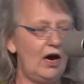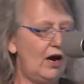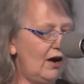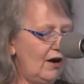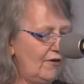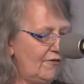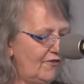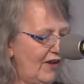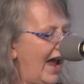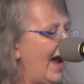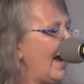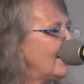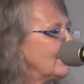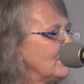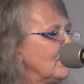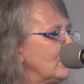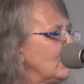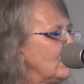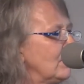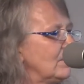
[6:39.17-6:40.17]
of
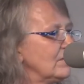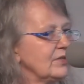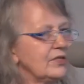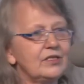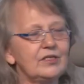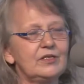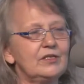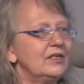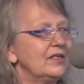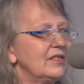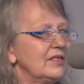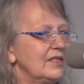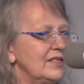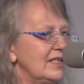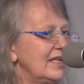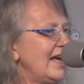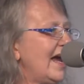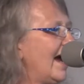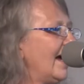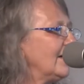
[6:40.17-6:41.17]
animals, uh,
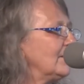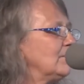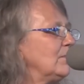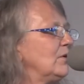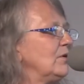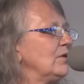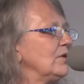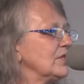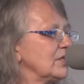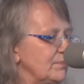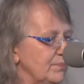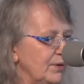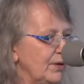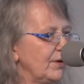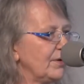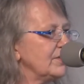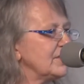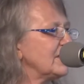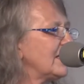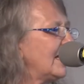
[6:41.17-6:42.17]
sea animals,
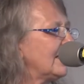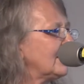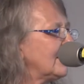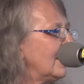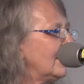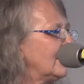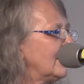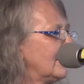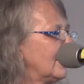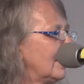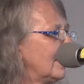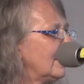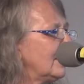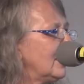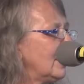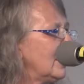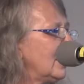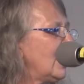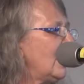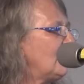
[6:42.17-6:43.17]
birds, that kind of thing,
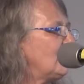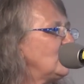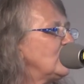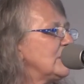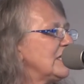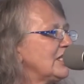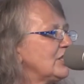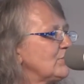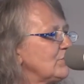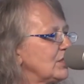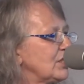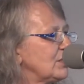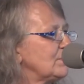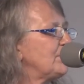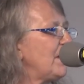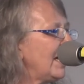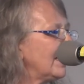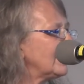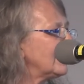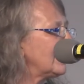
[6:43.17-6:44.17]
if you
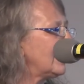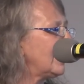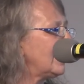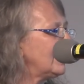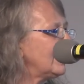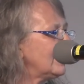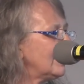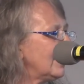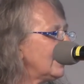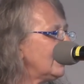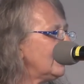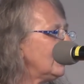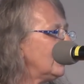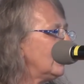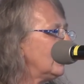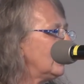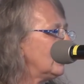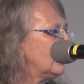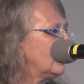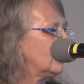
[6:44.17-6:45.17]
disrespected
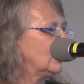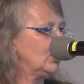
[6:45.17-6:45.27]
anything,